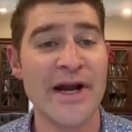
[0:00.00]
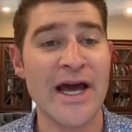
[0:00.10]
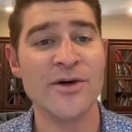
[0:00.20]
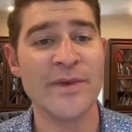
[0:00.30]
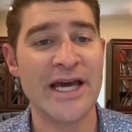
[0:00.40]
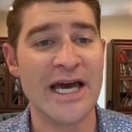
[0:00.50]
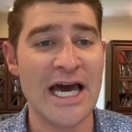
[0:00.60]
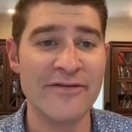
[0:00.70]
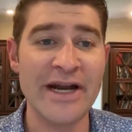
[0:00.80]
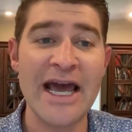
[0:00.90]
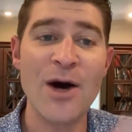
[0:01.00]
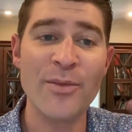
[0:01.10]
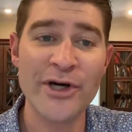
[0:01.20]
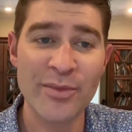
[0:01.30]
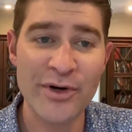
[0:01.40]
now that we have an
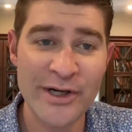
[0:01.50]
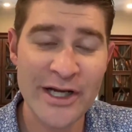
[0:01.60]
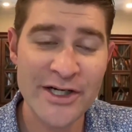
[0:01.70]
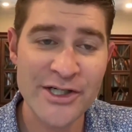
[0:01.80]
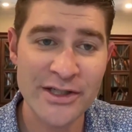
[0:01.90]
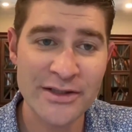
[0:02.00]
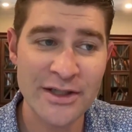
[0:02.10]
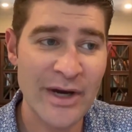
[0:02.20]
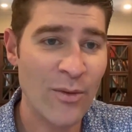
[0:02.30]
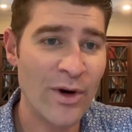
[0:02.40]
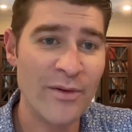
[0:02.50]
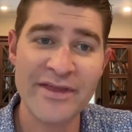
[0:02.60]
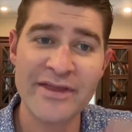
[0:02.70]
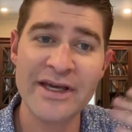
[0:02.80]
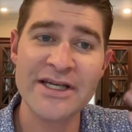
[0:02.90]
output, a prediction about what
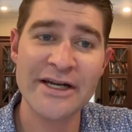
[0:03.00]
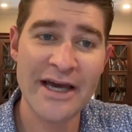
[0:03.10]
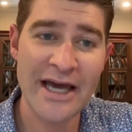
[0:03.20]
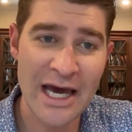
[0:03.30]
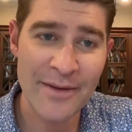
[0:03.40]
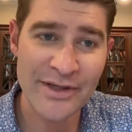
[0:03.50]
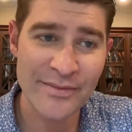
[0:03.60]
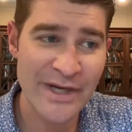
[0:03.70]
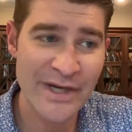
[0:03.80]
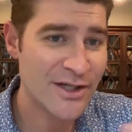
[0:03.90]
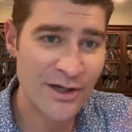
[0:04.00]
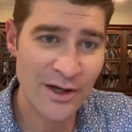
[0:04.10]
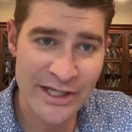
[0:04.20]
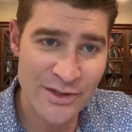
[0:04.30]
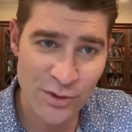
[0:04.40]
we think is going to happen based on
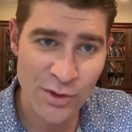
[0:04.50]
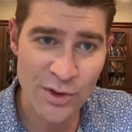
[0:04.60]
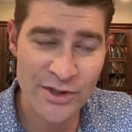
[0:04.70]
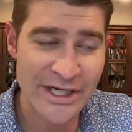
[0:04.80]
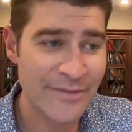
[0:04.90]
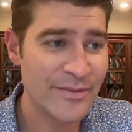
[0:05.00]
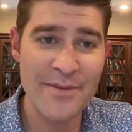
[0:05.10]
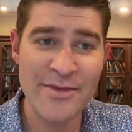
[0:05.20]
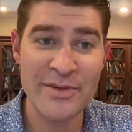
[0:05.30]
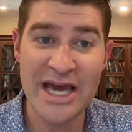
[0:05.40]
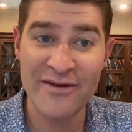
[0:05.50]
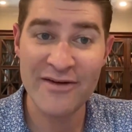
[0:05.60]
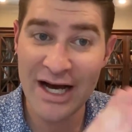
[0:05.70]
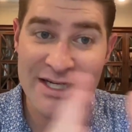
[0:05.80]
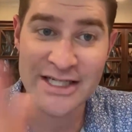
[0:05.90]
all these rules, and maybe we
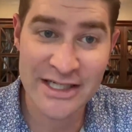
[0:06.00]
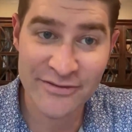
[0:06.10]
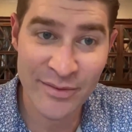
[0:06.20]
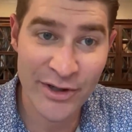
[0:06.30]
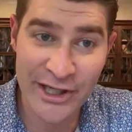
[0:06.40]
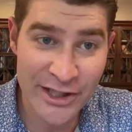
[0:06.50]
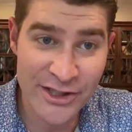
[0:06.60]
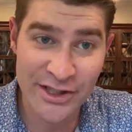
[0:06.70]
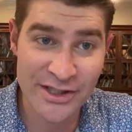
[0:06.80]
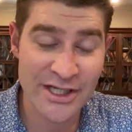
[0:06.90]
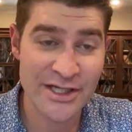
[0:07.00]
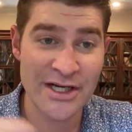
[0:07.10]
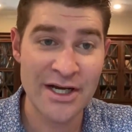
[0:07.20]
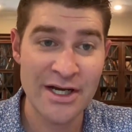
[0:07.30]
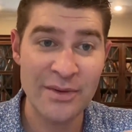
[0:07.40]
have lots of different predictions
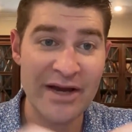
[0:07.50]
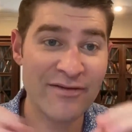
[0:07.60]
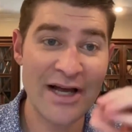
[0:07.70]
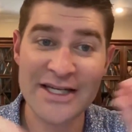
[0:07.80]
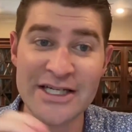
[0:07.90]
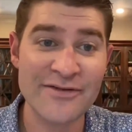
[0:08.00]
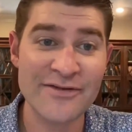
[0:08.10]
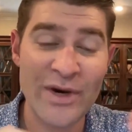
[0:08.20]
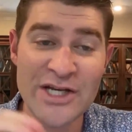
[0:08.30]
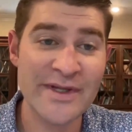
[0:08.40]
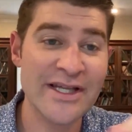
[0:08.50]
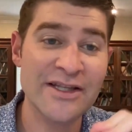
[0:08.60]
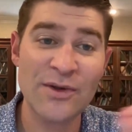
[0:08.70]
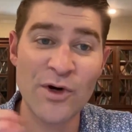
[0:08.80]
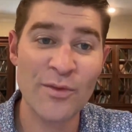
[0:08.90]
because we have lots of different ways we
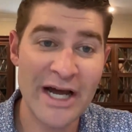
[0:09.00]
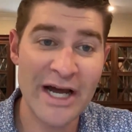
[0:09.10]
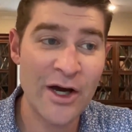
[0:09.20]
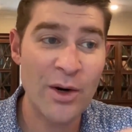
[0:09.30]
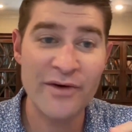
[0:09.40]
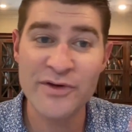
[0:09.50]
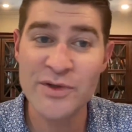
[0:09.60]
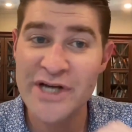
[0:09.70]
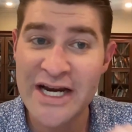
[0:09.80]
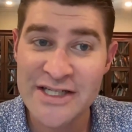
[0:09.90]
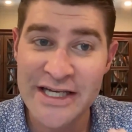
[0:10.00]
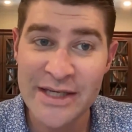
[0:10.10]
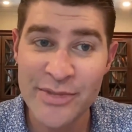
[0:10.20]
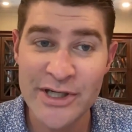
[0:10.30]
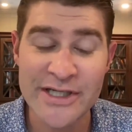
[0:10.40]
think the world might go if you change the
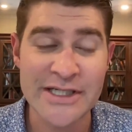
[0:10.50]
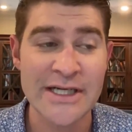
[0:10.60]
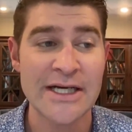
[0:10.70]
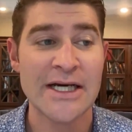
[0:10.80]
inputs.